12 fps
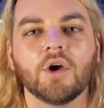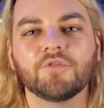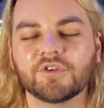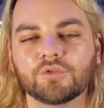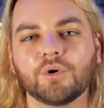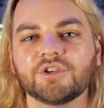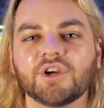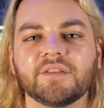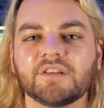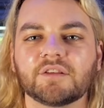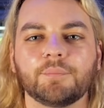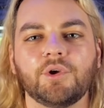For storage on
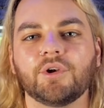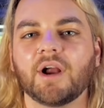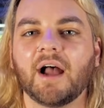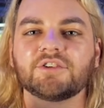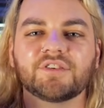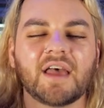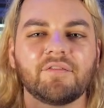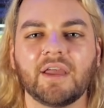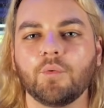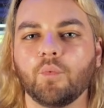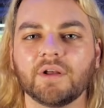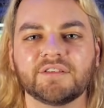this computer, I just have a
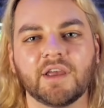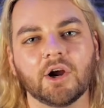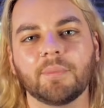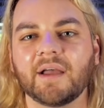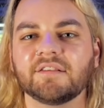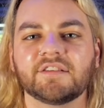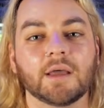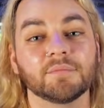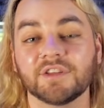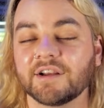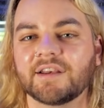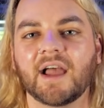one terabyte
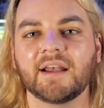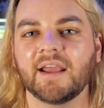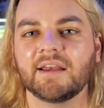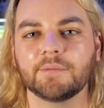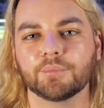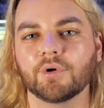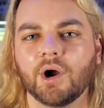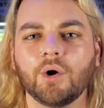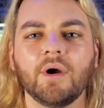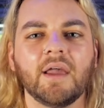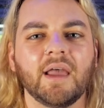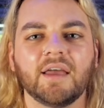Samsung 980
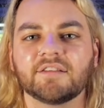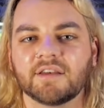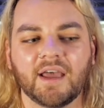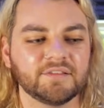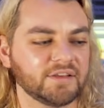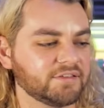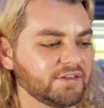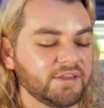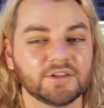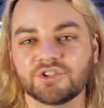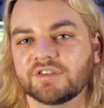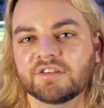Pro. It's an SSD
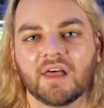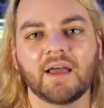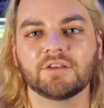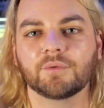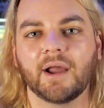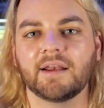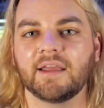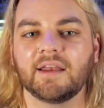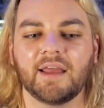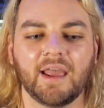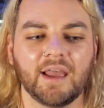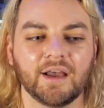that just slides right
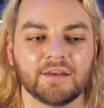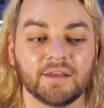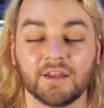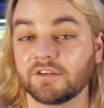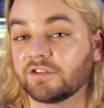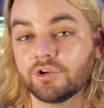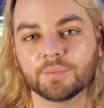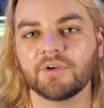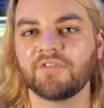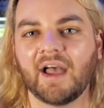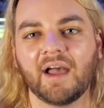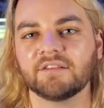in and it's super
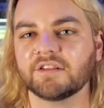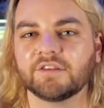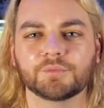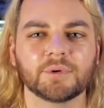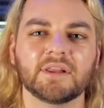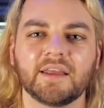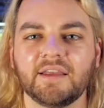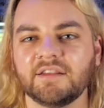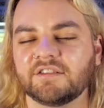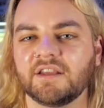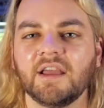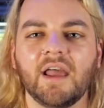fast, it's really
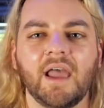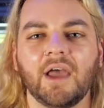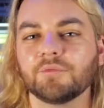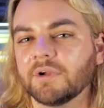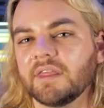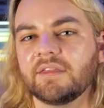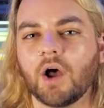easy, and really